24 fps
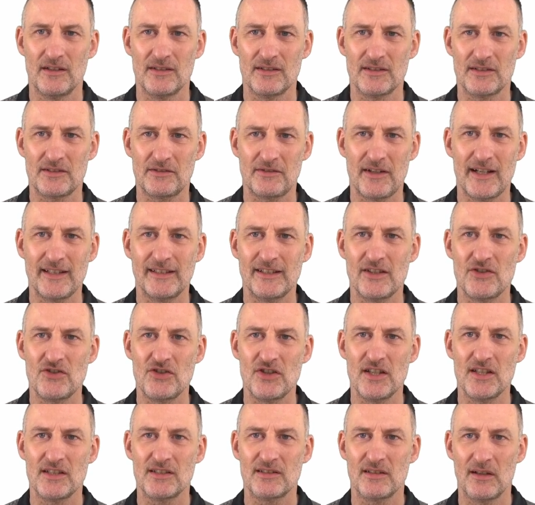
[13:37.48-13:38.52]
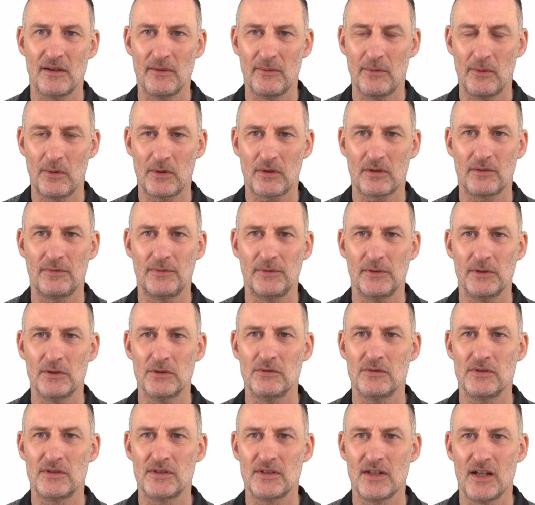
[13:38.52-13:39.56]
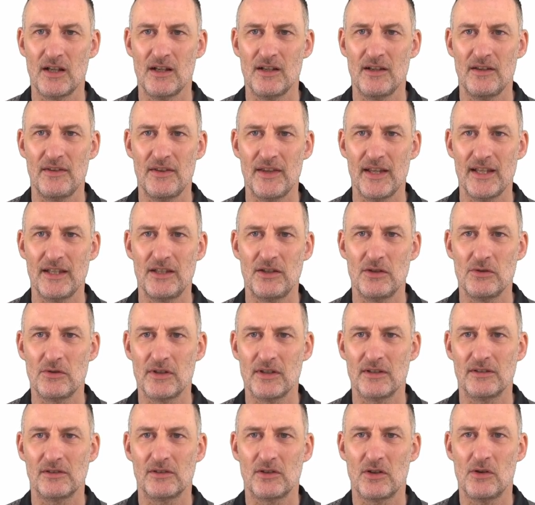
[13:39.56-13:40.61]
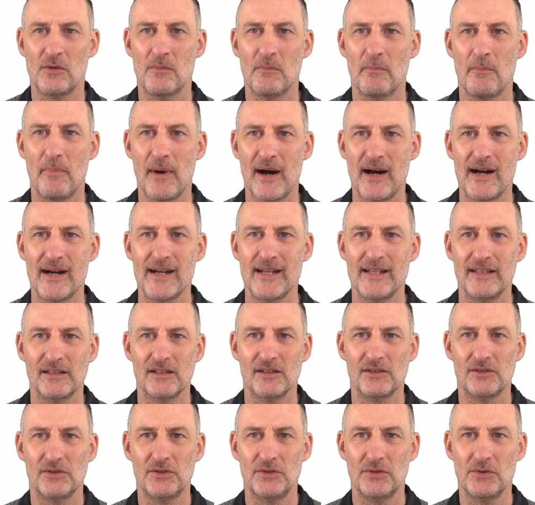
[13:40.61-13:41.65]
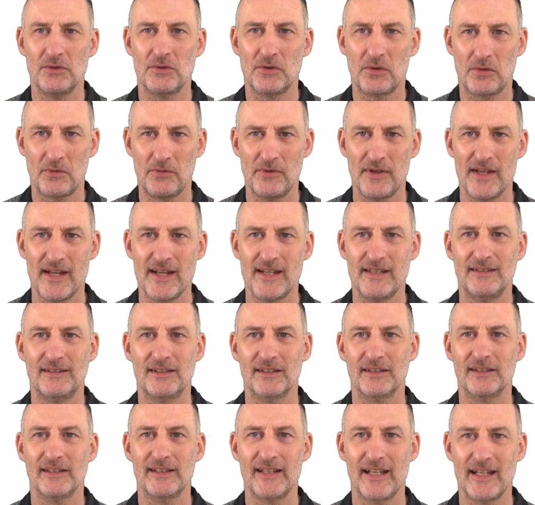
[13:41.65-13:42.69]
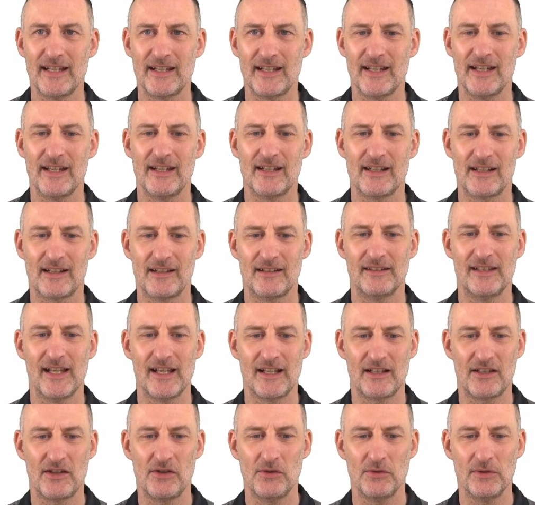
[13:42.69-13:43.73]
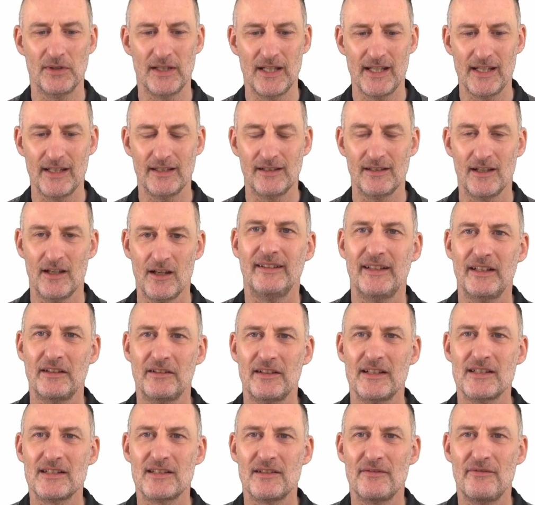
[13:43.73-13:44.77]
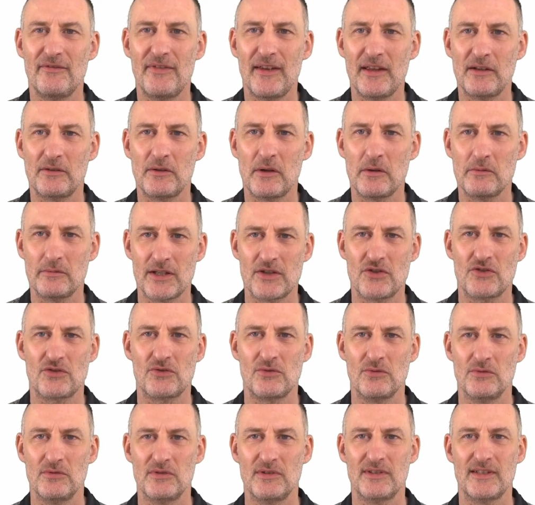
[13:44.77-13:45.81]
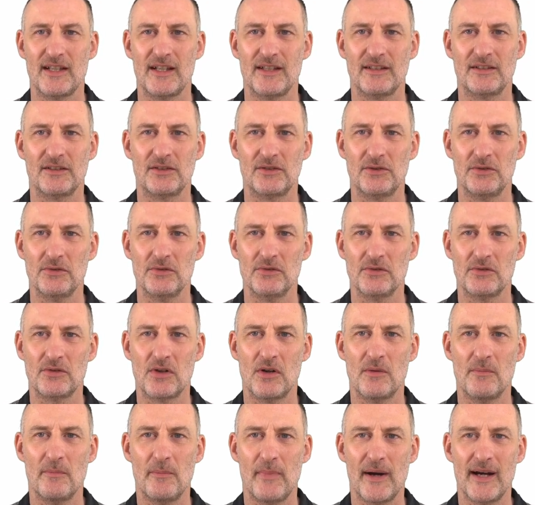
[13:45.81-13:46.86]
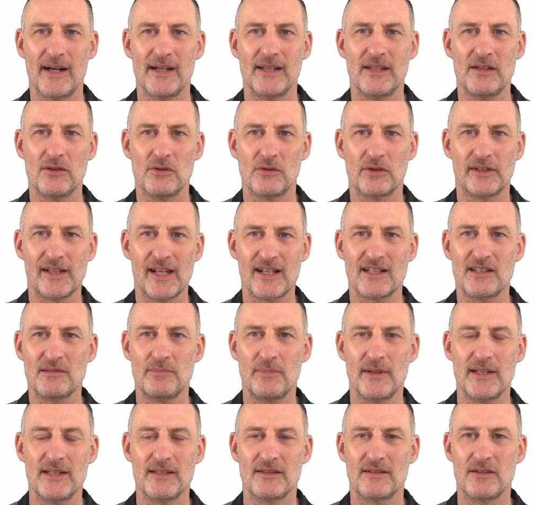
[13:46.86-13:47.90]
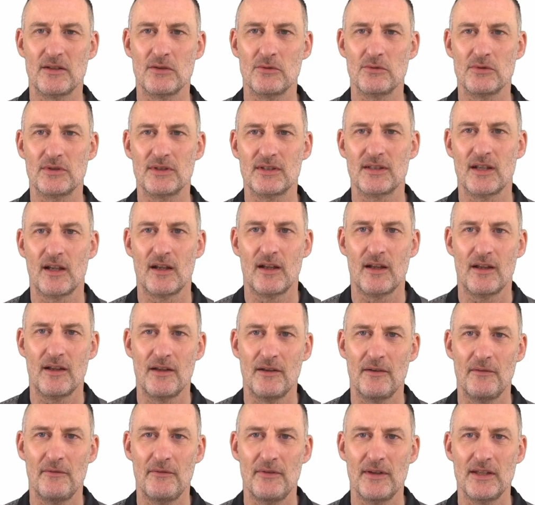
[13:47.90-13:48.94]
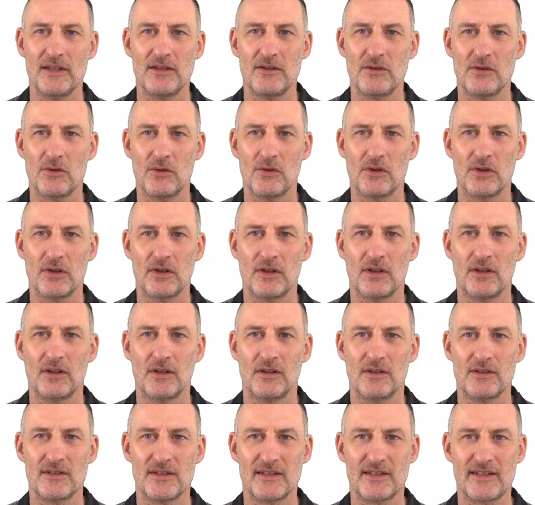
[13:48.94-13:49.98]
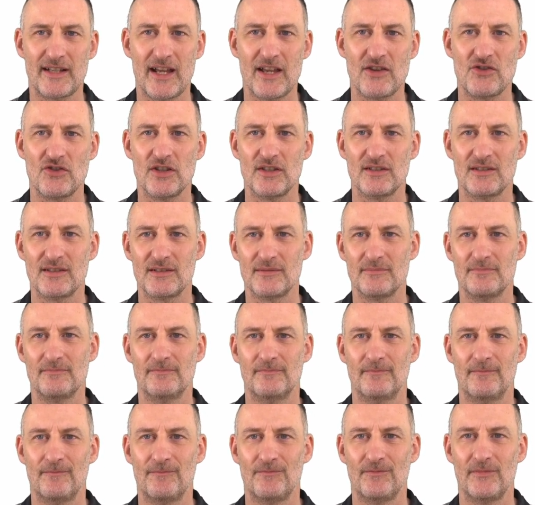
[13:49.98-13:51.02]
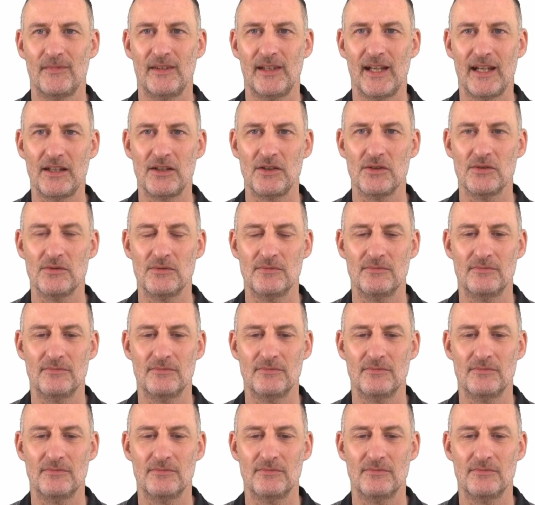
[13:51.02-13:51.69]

strategies, workflows that you can combine to create the linking that you need. There is a very rich tool set to combine your text-based notes with your sketches. Thank you.